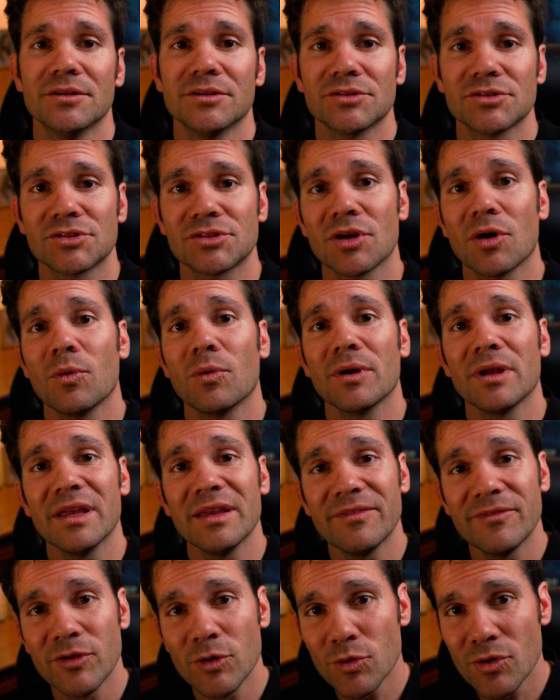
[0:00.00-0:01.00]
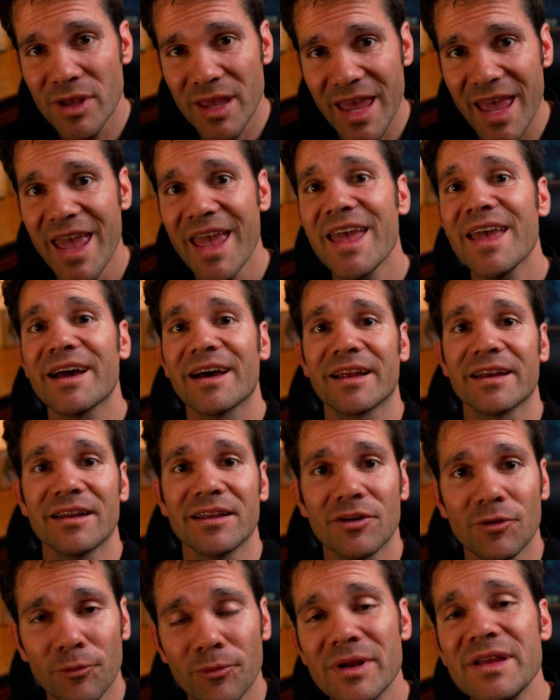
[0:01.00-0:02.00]
So if you can,
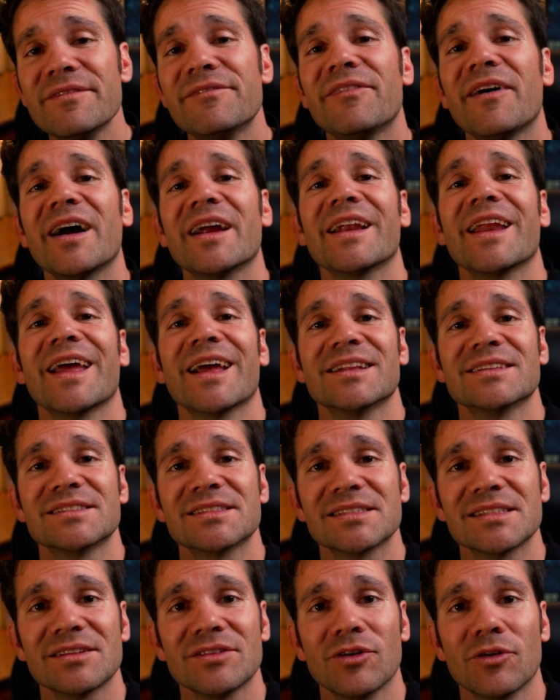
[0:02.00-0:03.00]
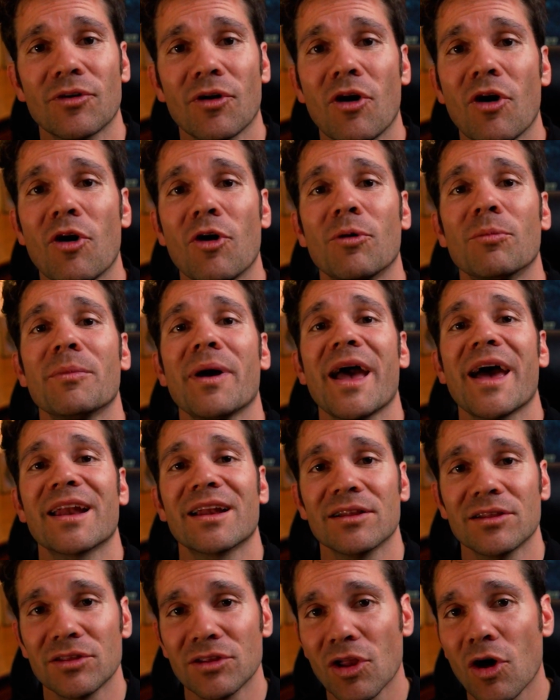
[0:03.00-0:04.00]
refinance your home at a
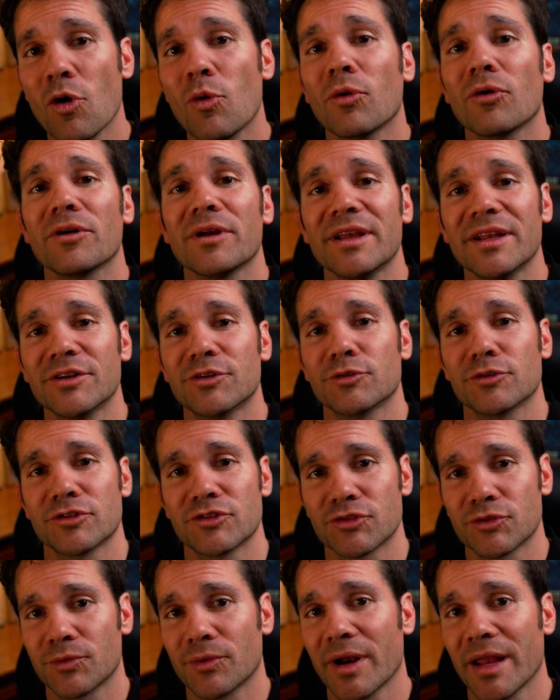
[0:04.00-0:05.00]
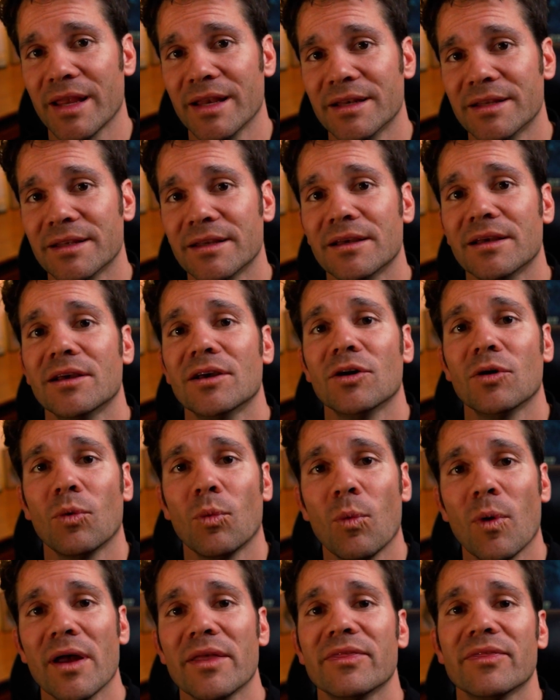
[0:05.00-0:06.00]
lower interest rate
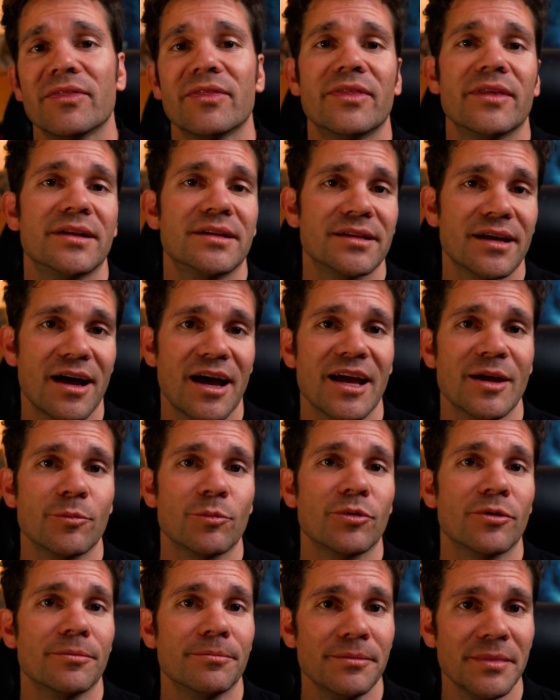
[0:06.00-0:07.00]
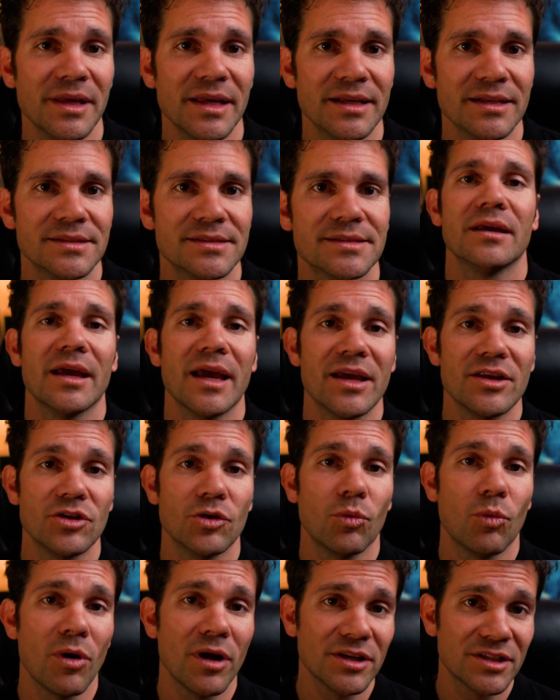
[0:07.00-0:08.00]
when the time permits. And you
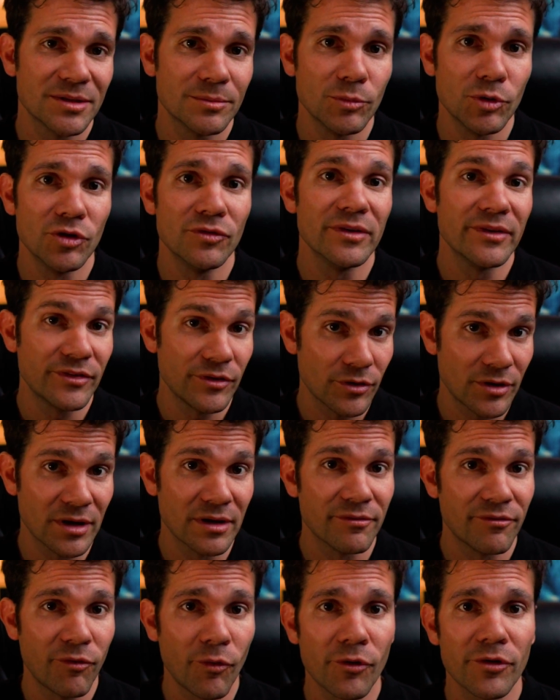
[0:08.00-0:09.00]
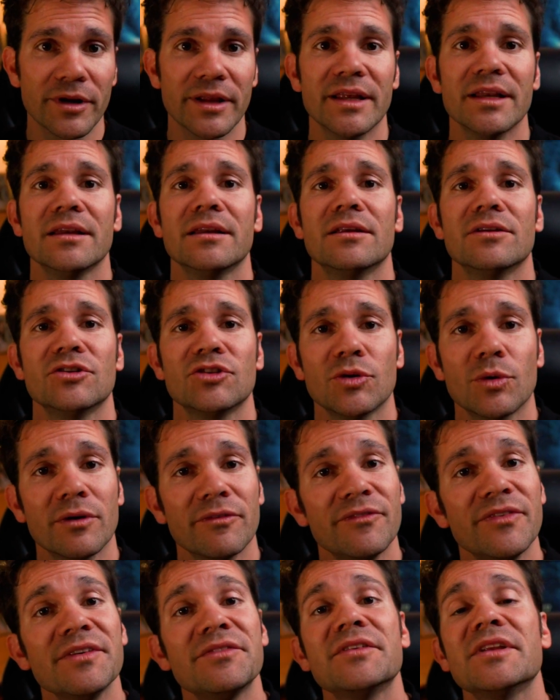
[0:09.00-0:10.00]
want to move, if you can afford it, to a
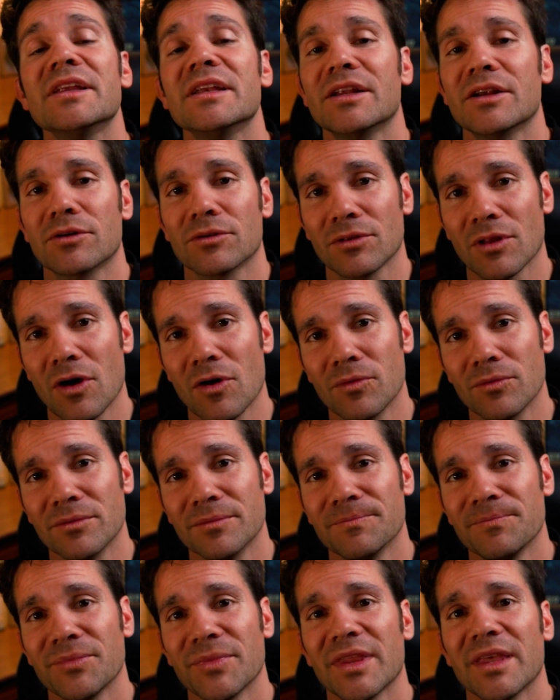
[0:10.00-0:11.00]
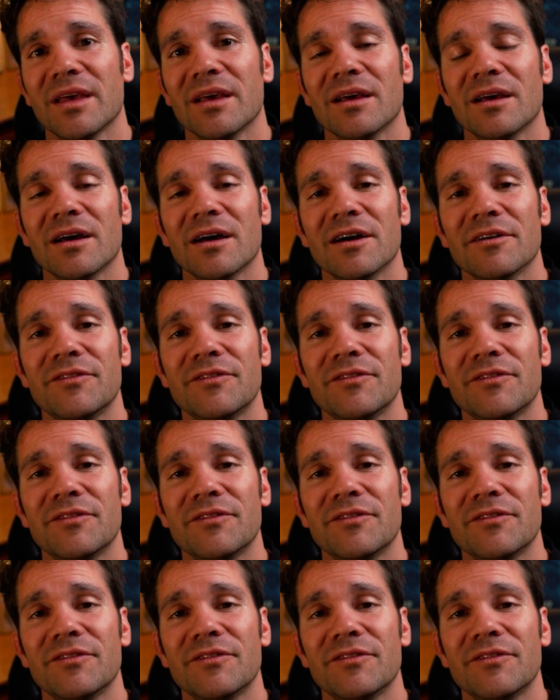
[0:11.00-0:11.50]
15-year loan. A